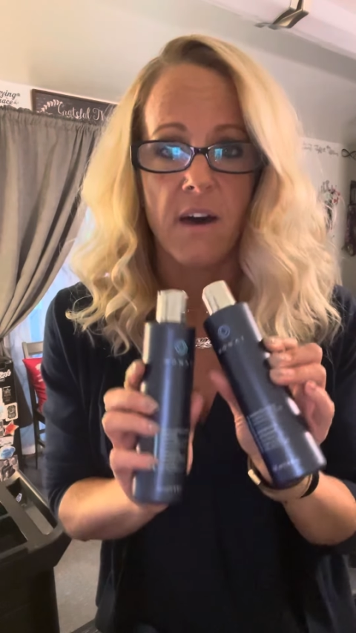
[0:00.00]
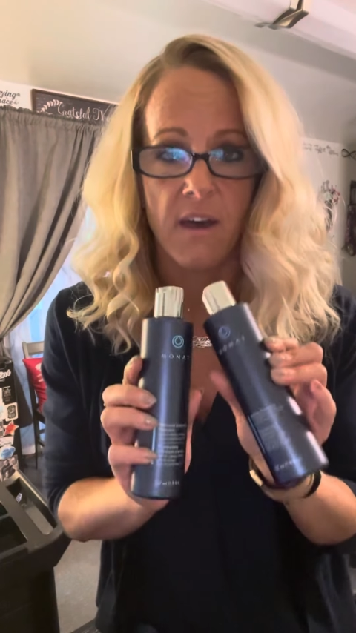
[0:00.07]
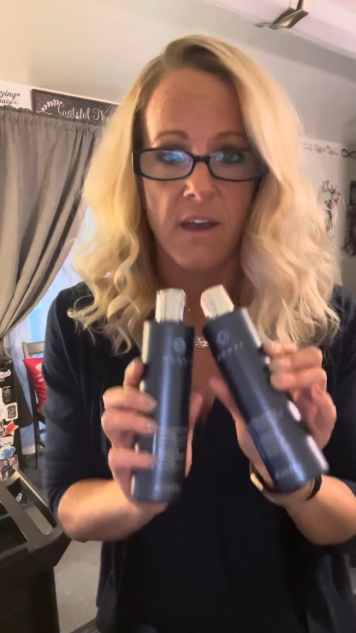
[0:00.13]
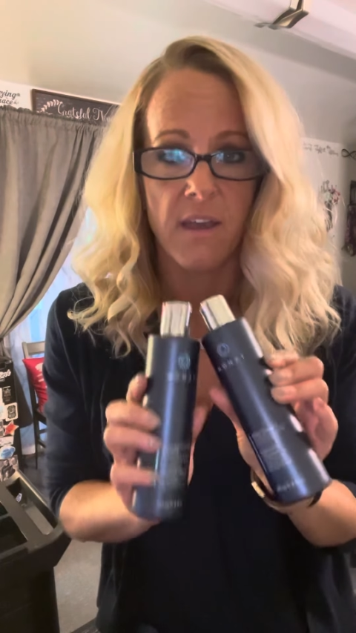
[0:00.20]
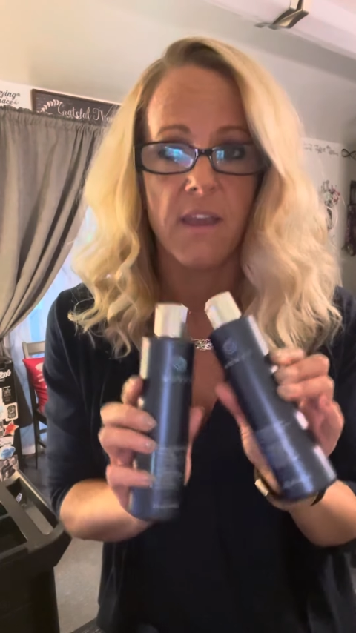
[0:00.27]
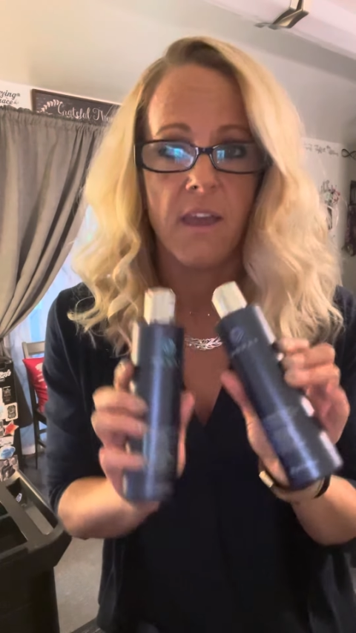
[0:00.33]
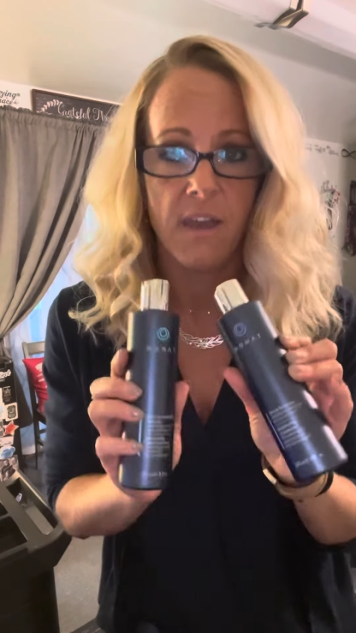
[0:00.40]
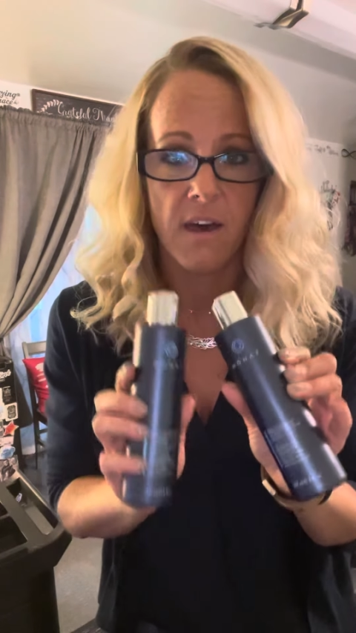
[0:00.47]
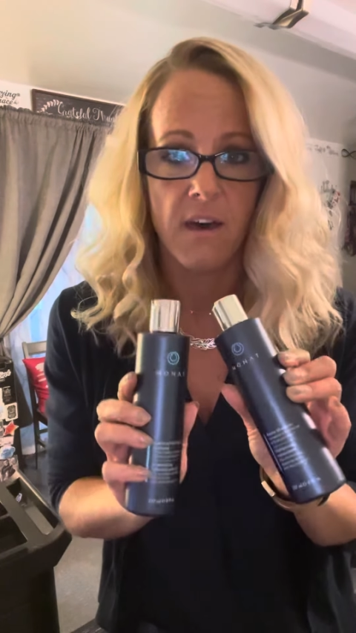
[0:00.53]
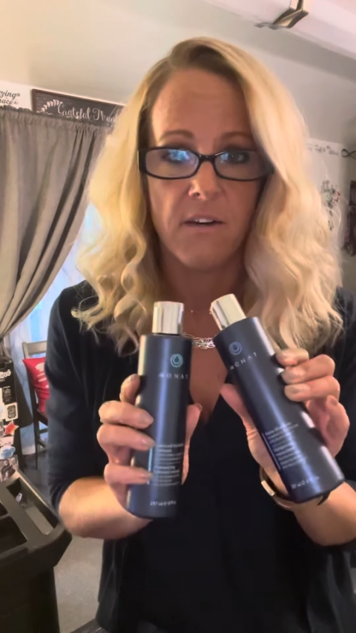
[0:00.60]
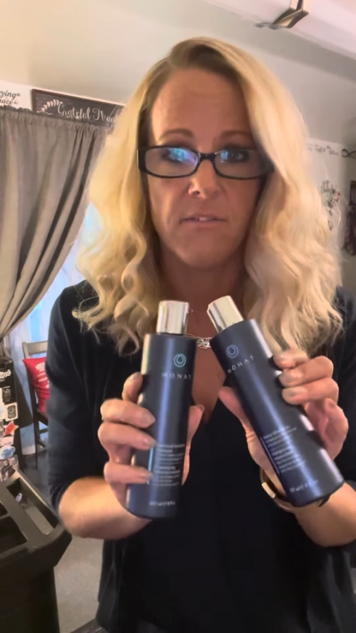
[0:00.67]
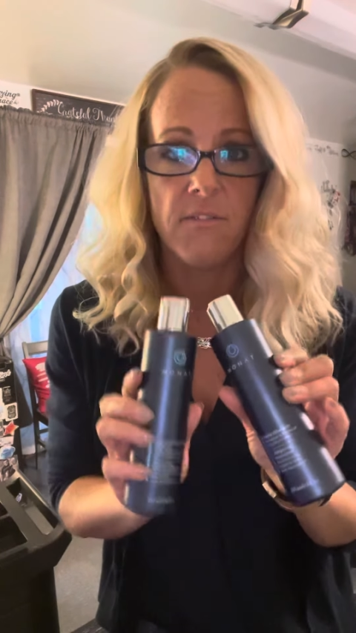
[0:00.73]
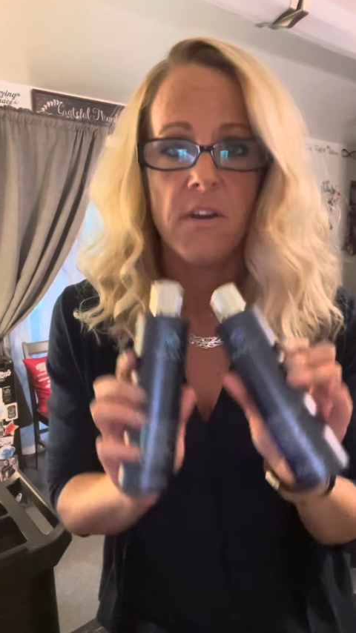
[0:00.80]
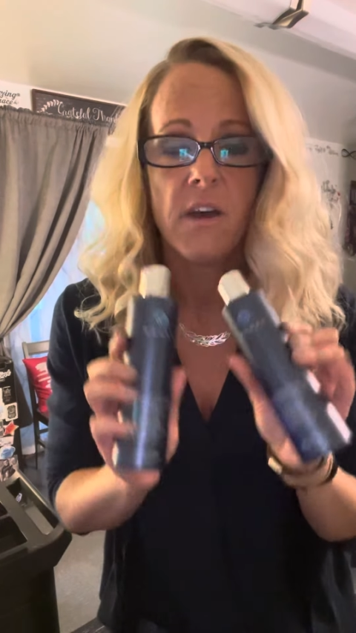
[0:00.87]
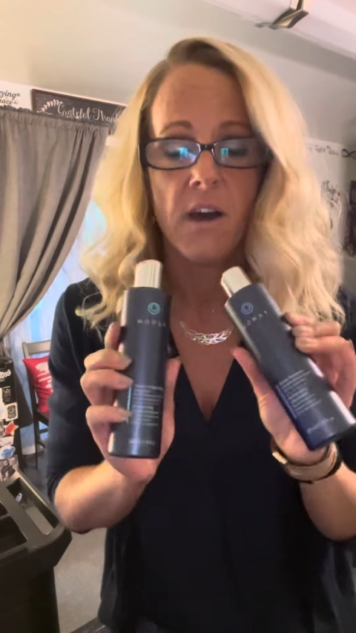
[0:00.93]
I
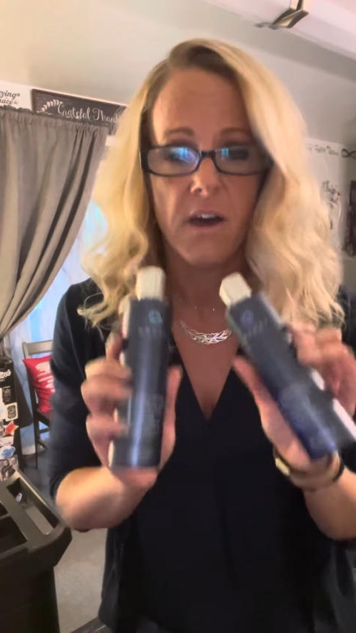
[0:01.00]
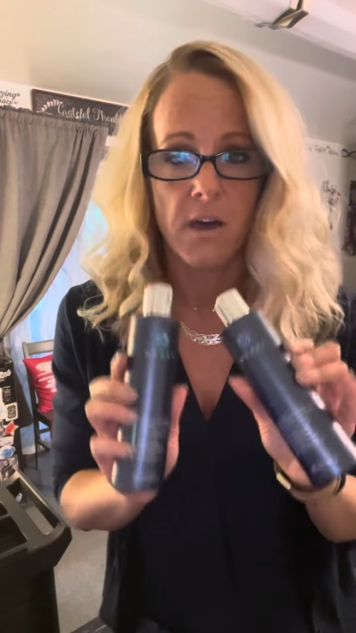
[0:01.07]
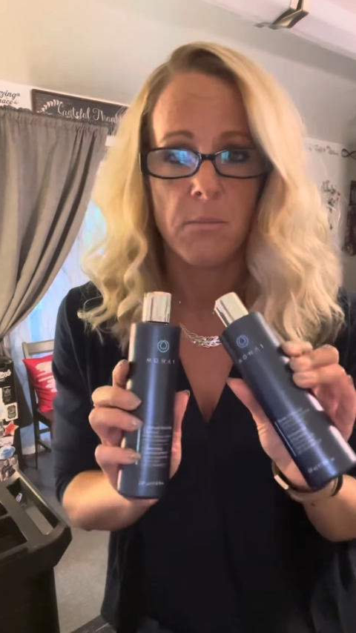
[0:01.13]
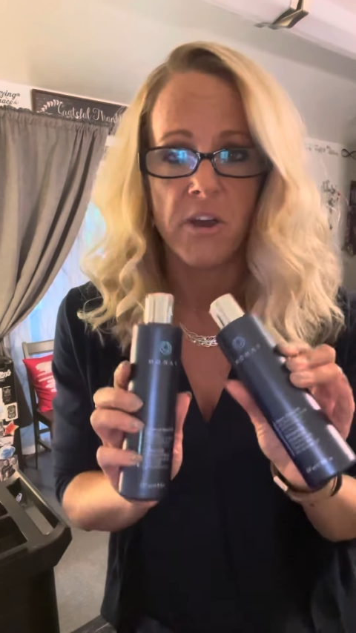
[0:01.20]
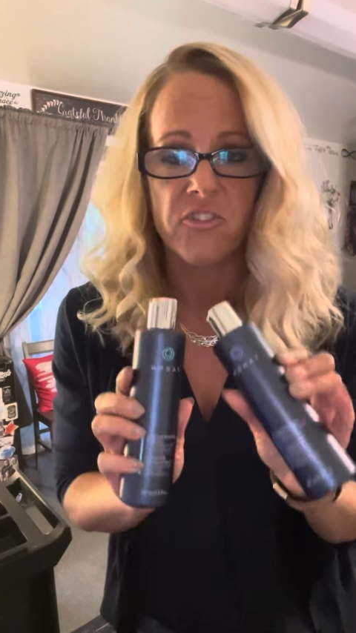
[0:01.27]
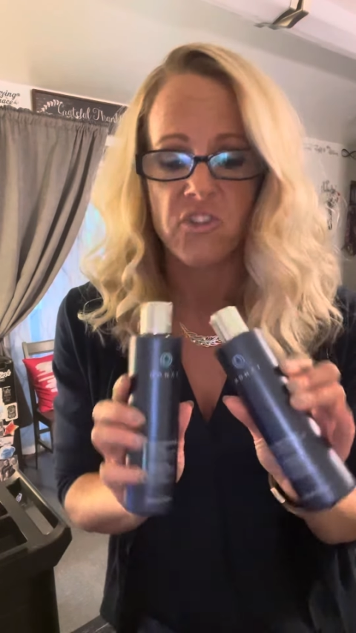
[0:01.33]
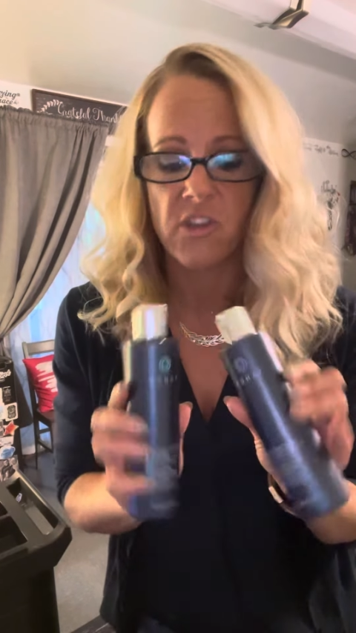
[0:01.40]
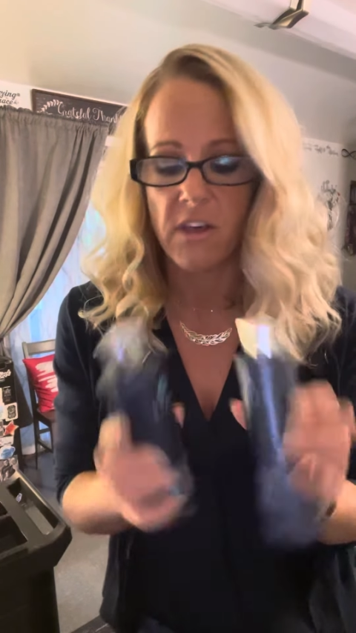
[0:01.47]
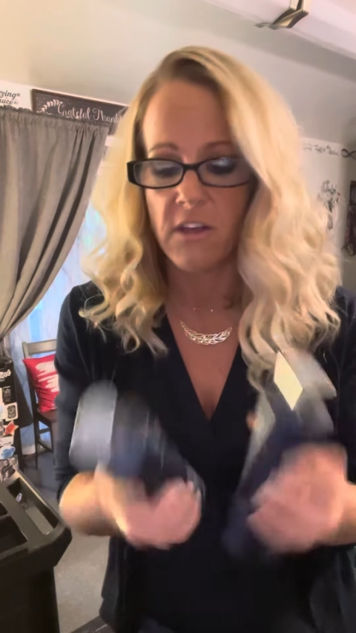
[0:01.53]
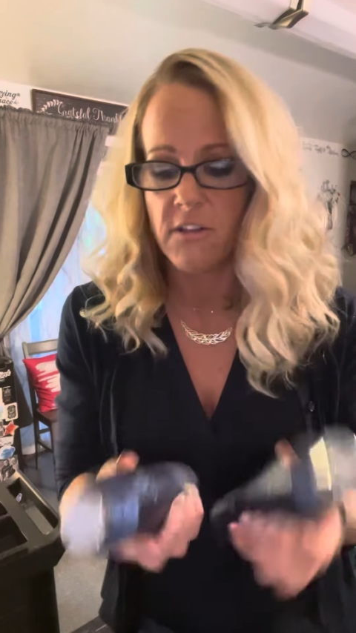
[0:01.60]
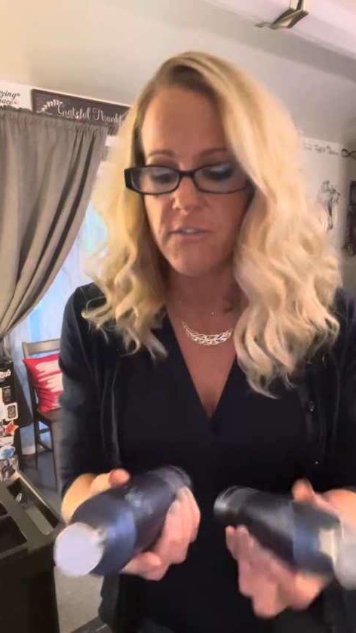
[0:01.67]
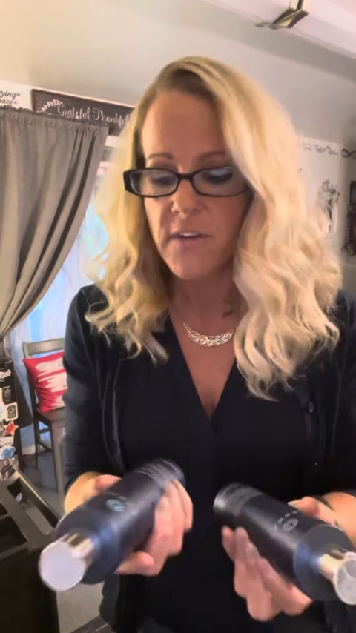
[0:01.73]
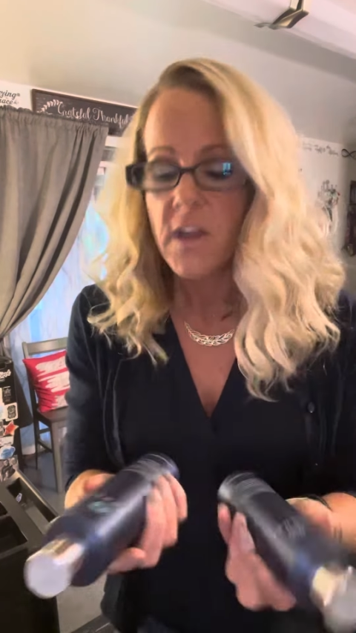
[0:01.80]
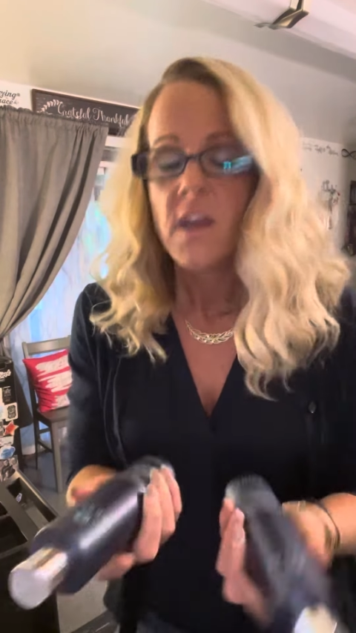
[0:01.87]
have on my shelf,